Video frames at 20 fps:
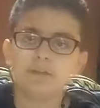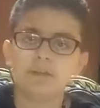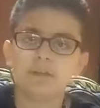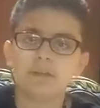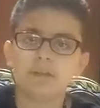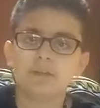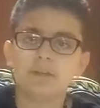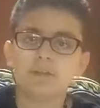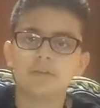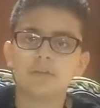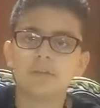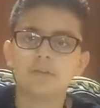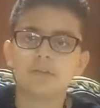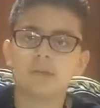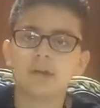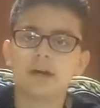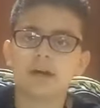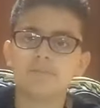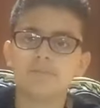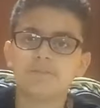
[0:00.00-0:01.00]
The
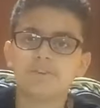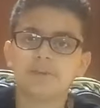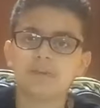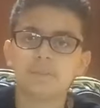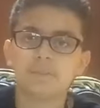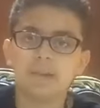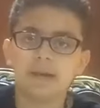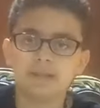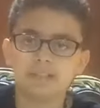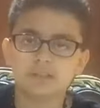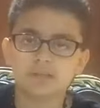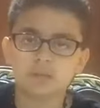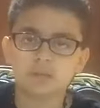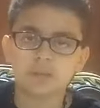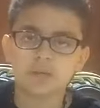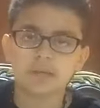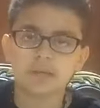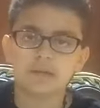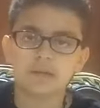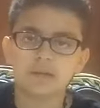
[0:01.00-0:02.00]
Prophet passed away.
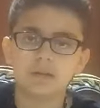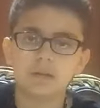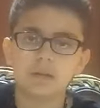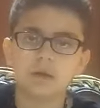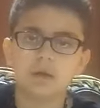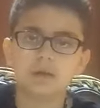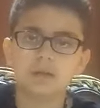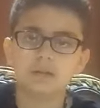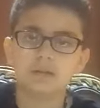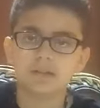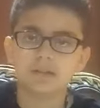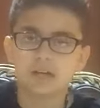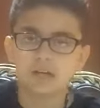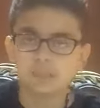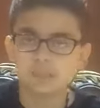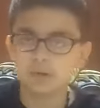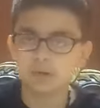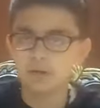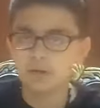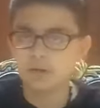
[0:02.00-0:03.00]
Allah yarhamah,
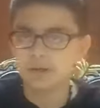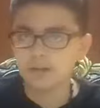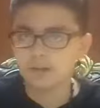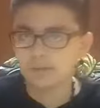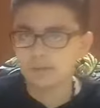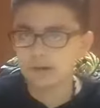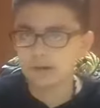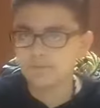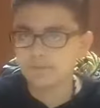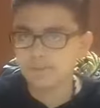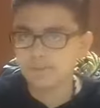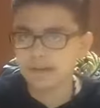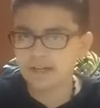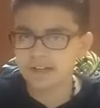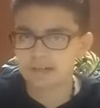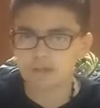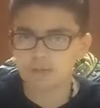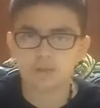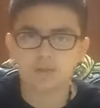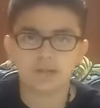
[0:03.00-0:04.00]
the Prophet passed
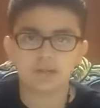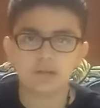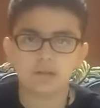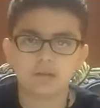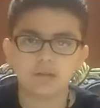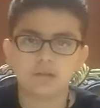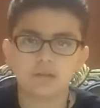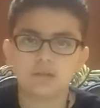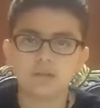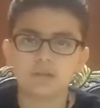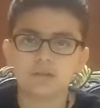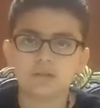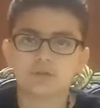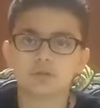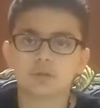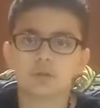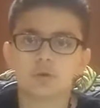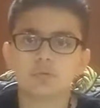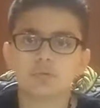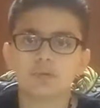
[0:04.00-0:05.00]
away. So when
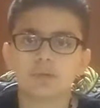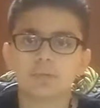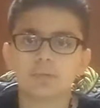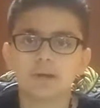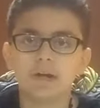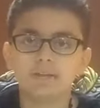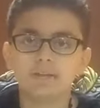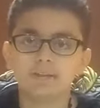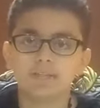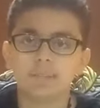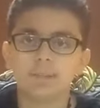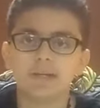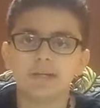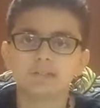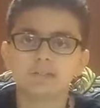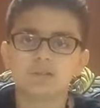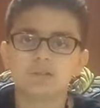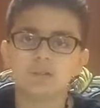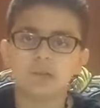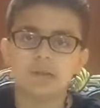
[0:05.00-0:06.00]
the Prophet passed
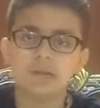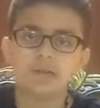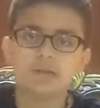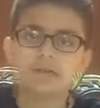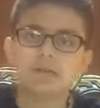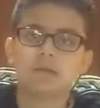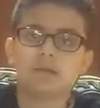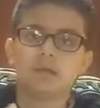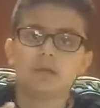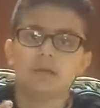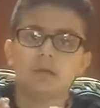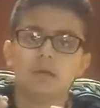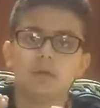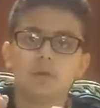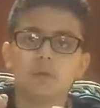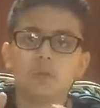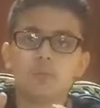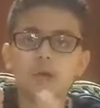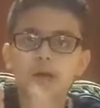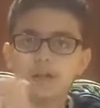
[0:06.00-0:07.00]
away,
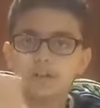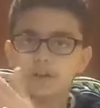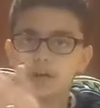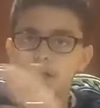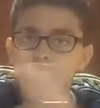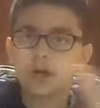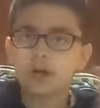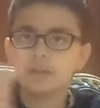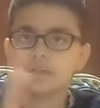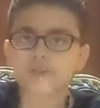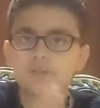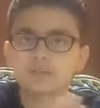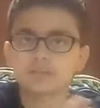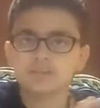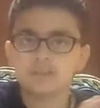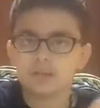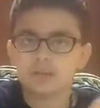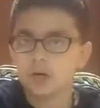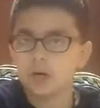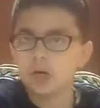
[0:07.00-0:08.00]
while the others, the
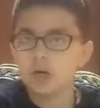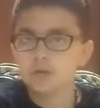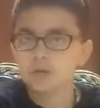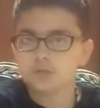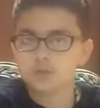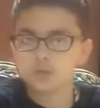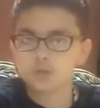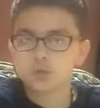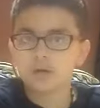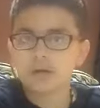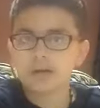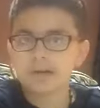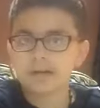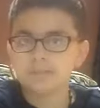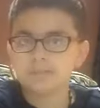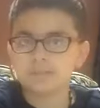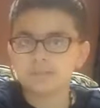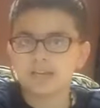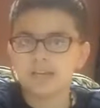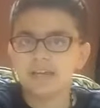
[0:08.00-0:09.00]
other tribes,
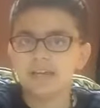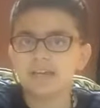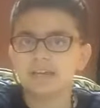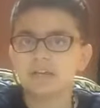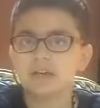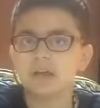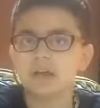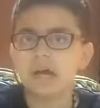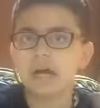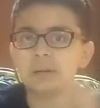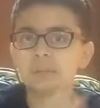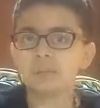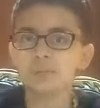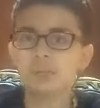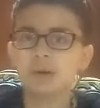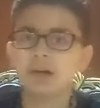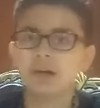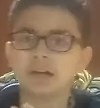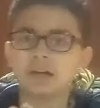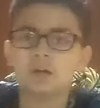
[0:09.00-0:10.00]
and Abu Bakr,
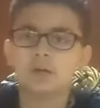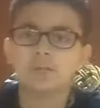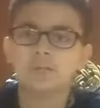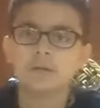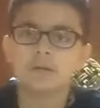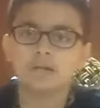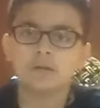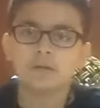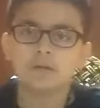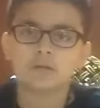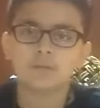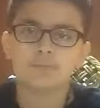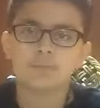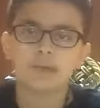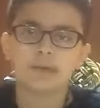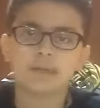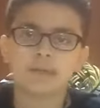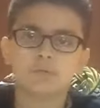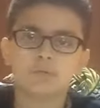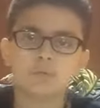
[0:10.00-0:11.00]
Umar, and Uthman
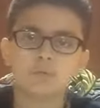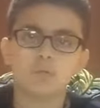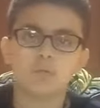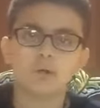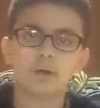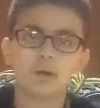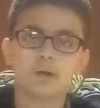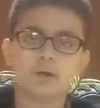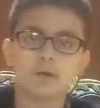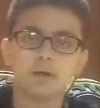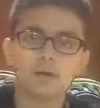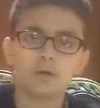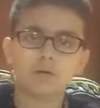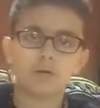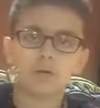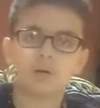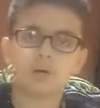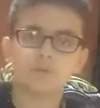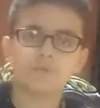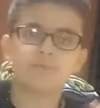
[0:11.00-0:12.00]
were
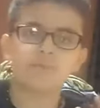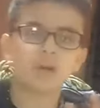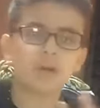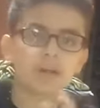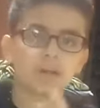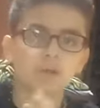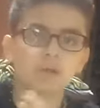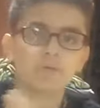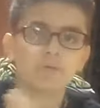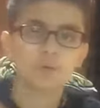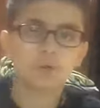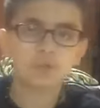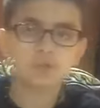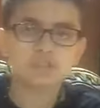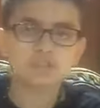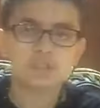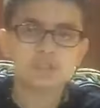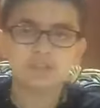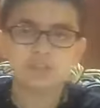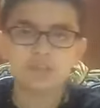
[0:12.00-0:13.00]
fighting over who's the new
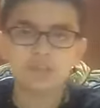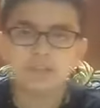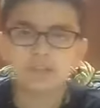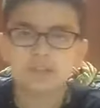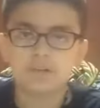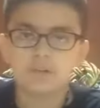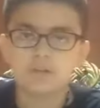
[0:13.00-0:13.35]
leader,